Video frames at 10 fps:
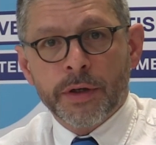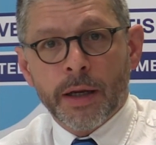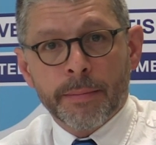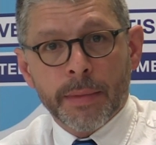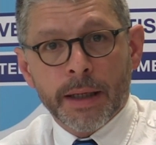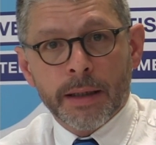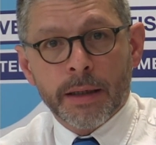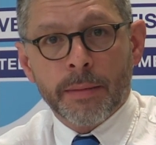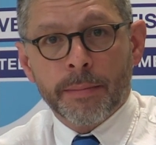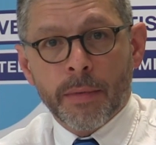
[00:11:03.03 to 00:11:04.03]
and made
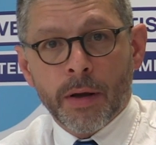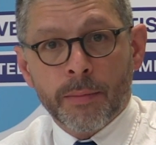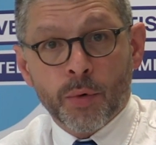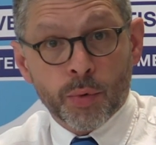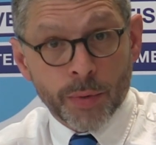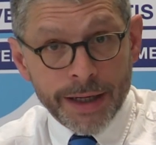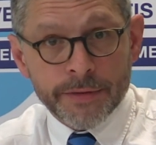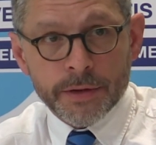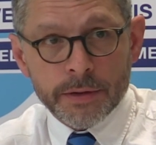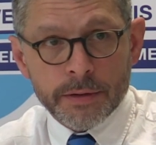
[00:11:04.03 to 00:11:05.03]
uh, more
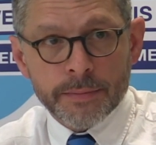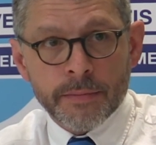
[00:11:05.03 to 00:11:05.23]
relevant.